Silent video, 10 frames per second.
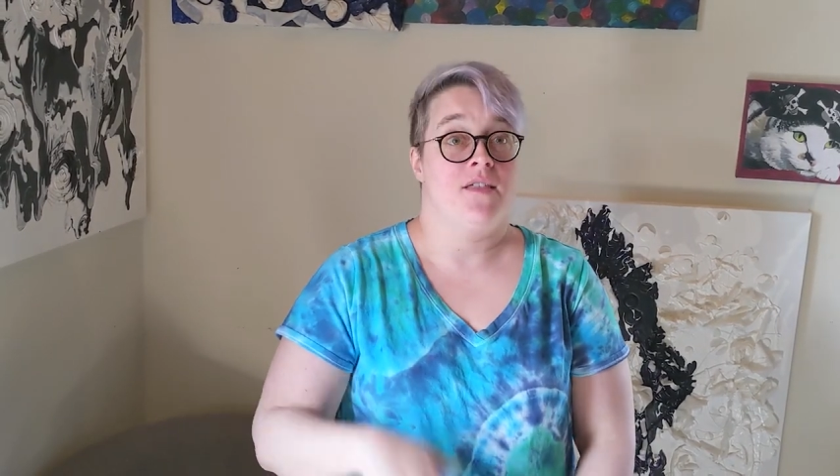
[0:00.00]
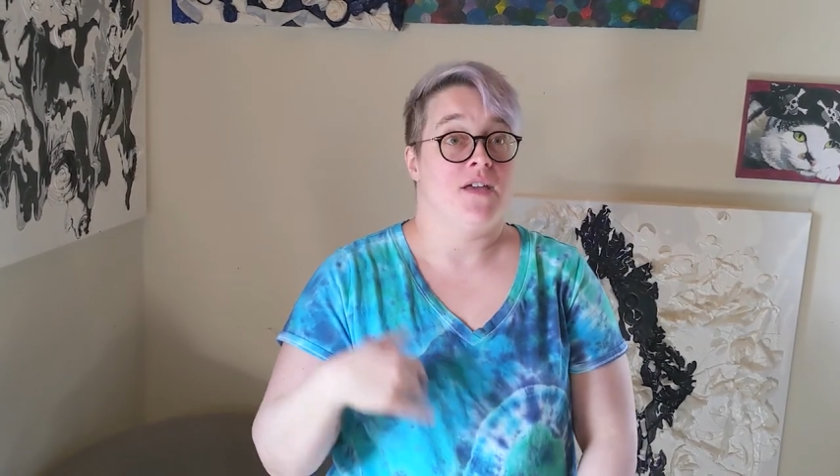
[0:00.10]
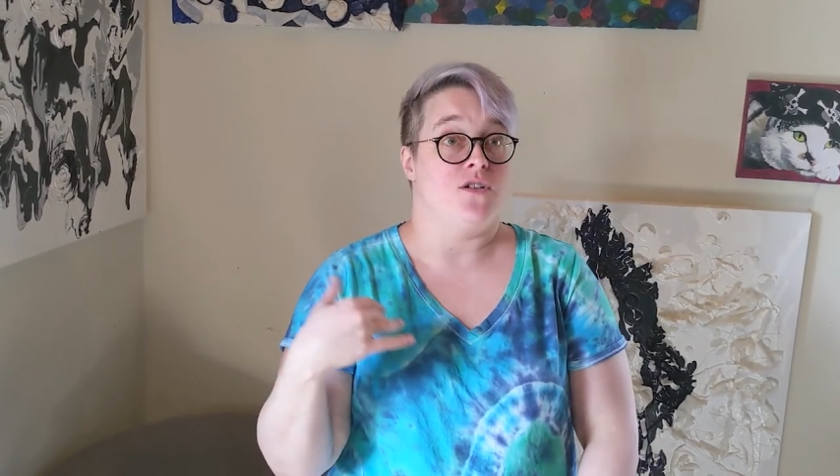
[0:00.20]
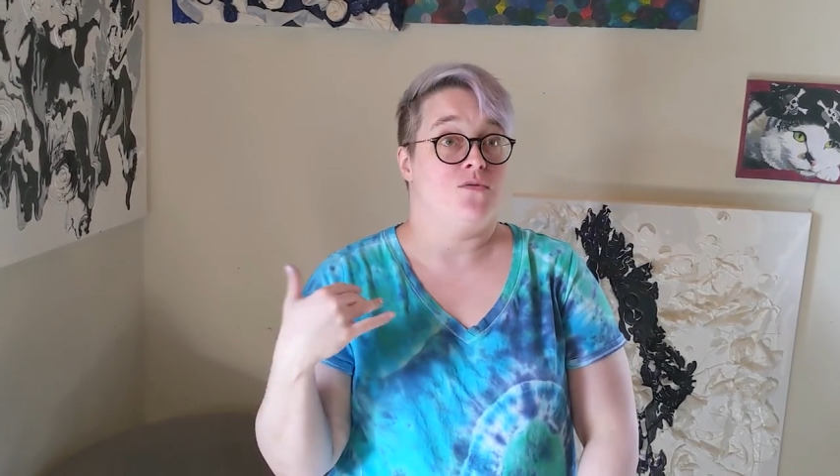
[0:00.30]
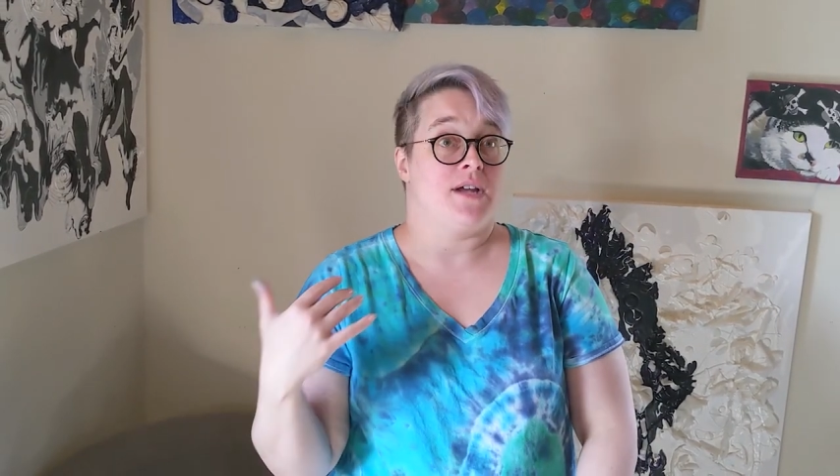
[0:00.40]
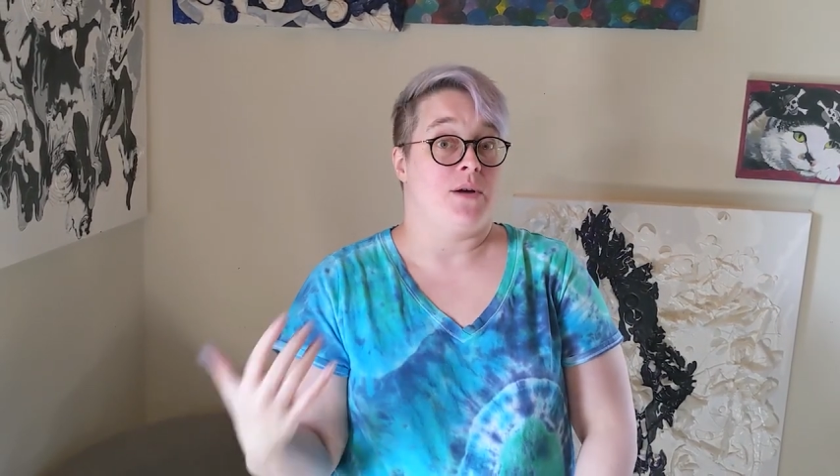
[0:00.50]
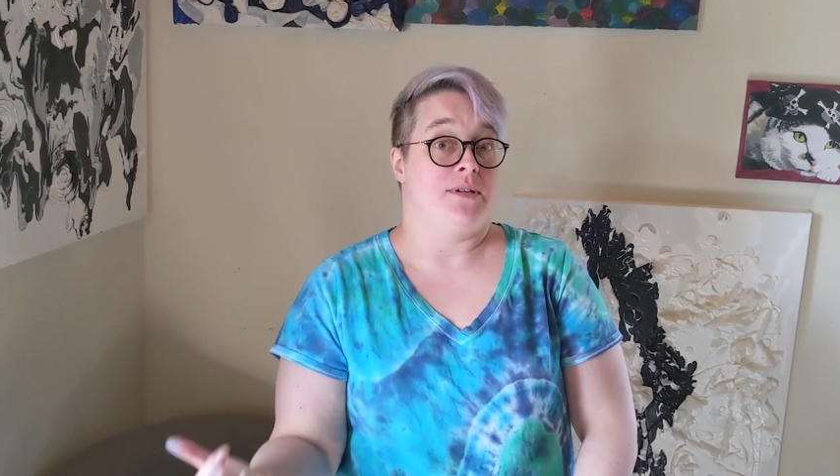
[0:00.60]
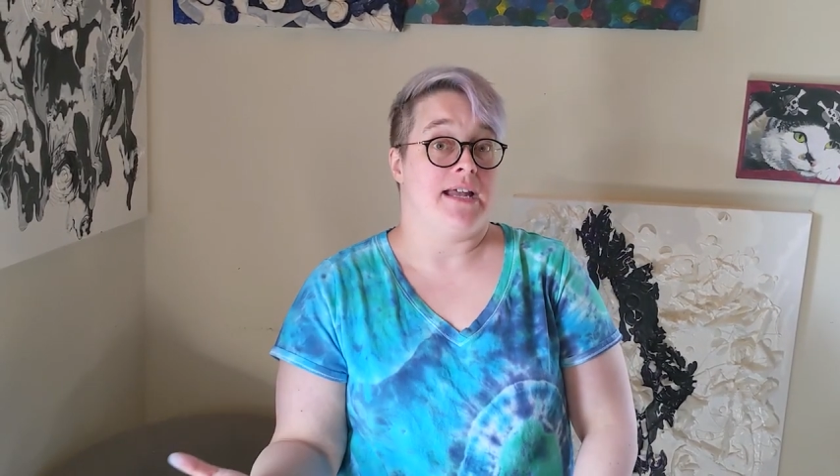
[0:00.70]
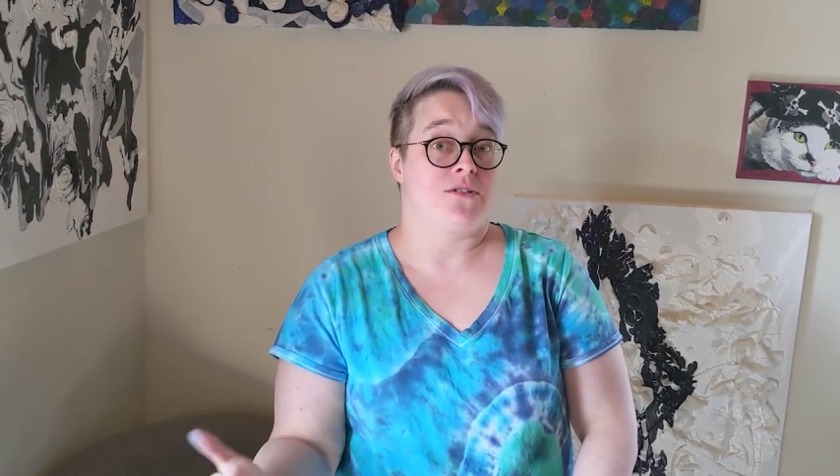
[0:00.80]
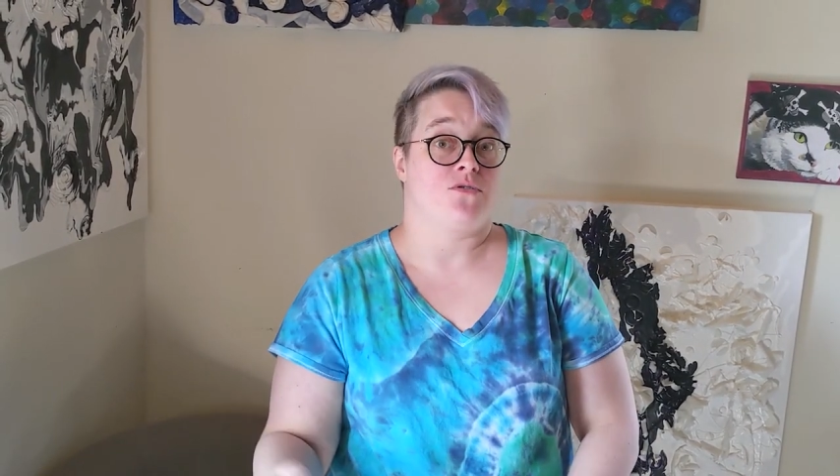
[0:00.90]
that you dye
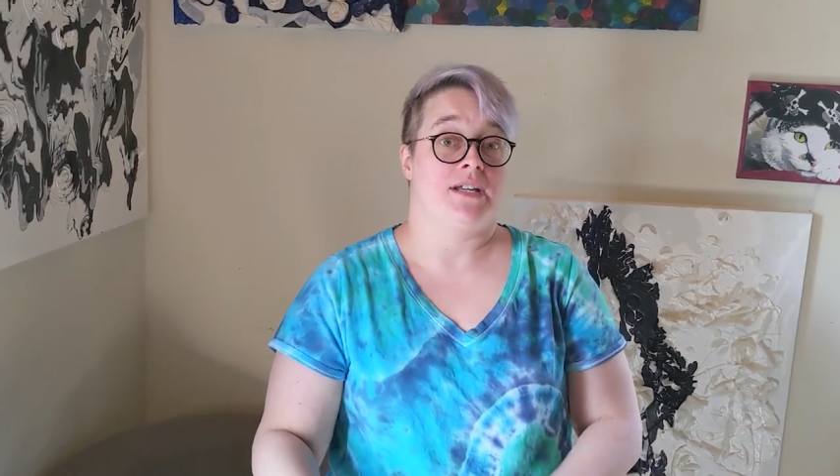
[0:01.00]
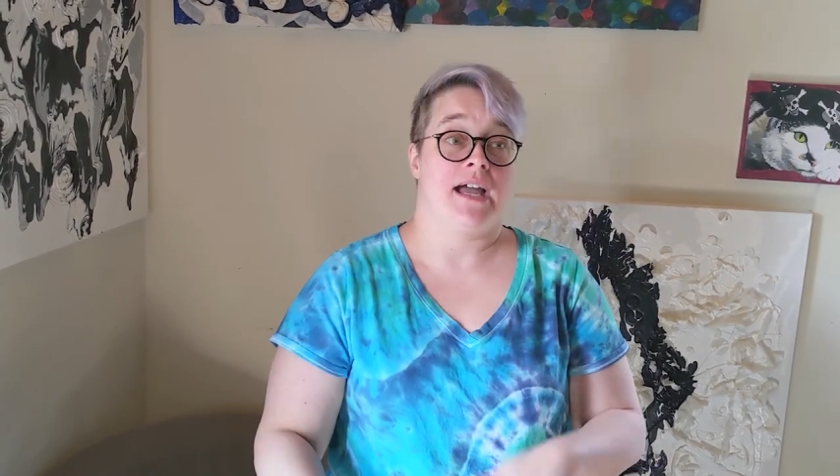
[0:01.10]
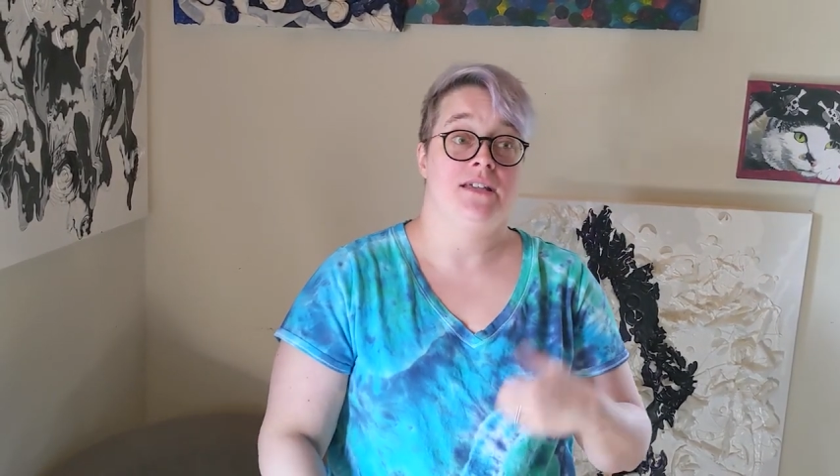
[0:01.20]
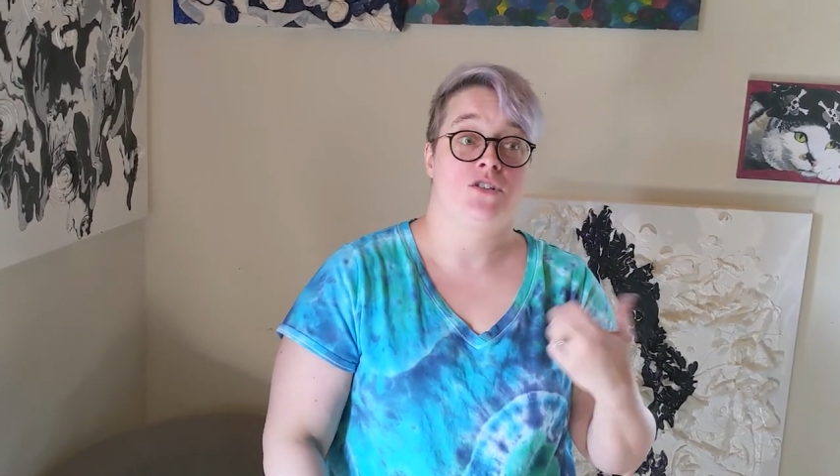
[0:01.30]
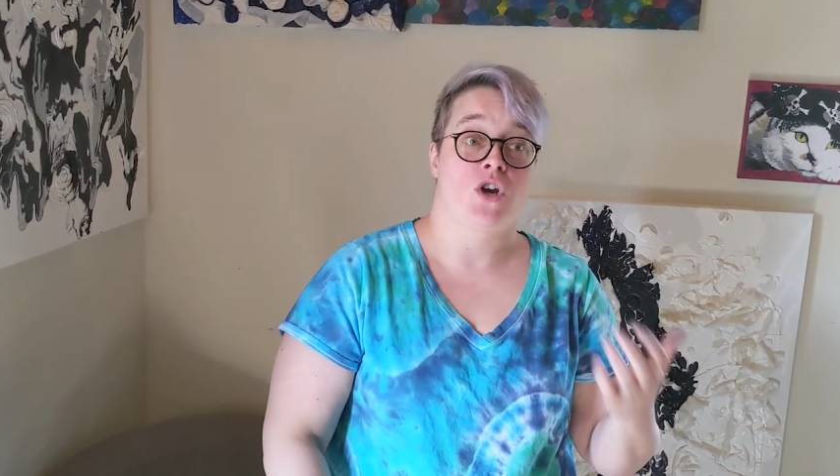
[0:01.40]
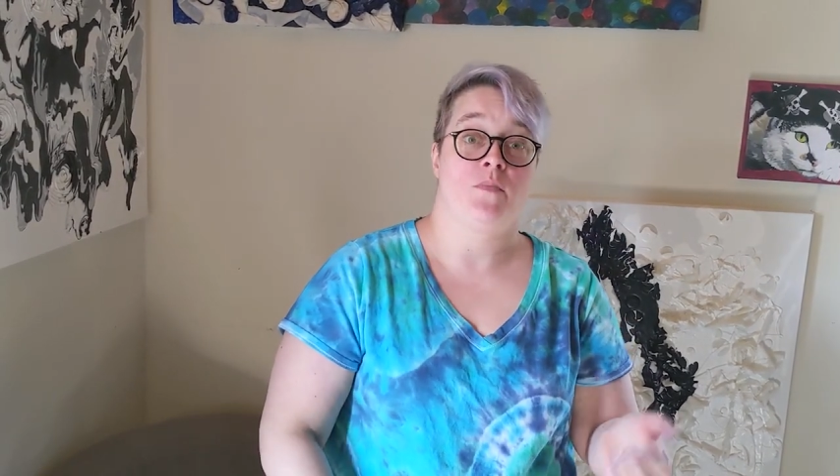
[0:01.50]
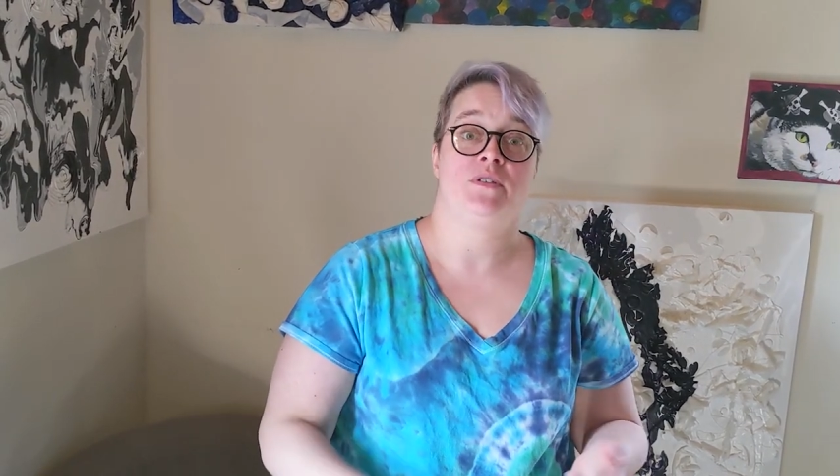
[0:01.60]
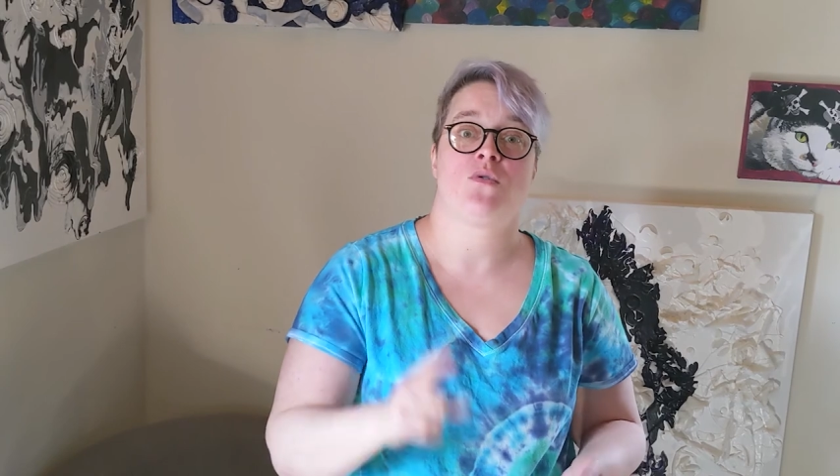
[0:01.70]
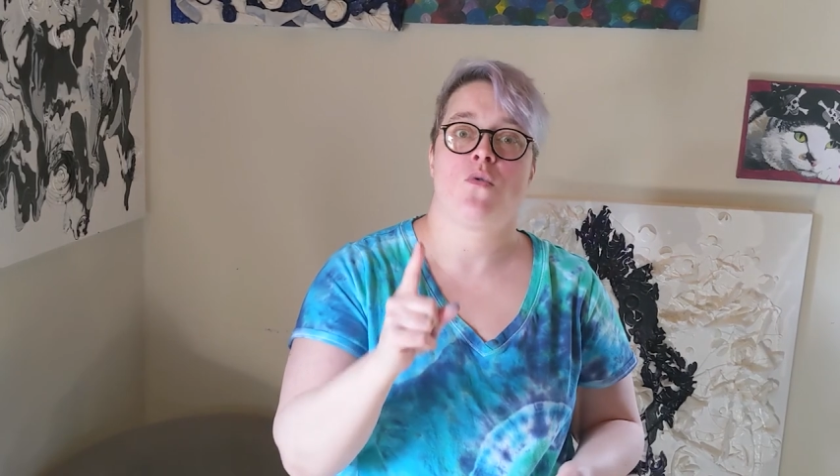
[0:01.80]
with natural dyes, Sharpies,